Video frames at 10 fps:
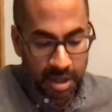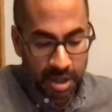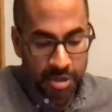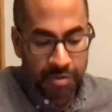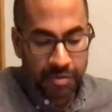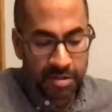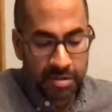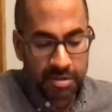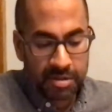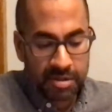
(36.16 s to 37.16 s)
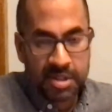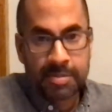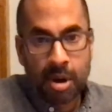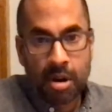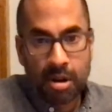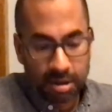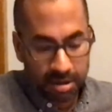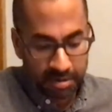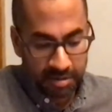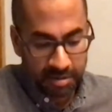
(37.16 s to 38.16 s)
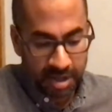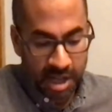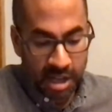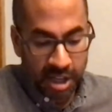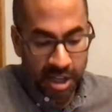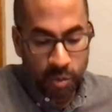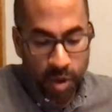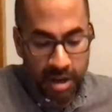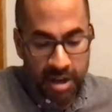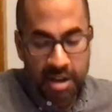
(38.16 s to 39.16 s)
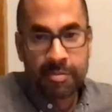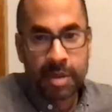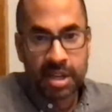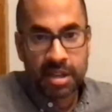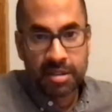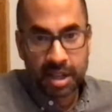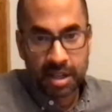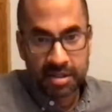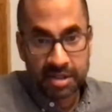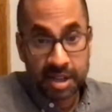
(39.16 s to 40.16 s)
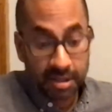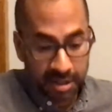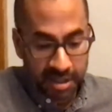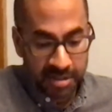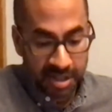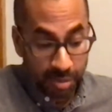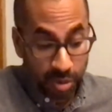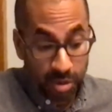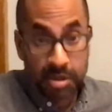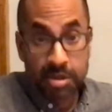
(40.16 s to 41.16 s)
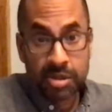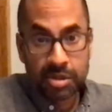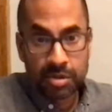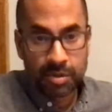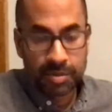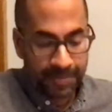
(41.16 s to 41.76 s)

You felt small like one of many things and the least important too.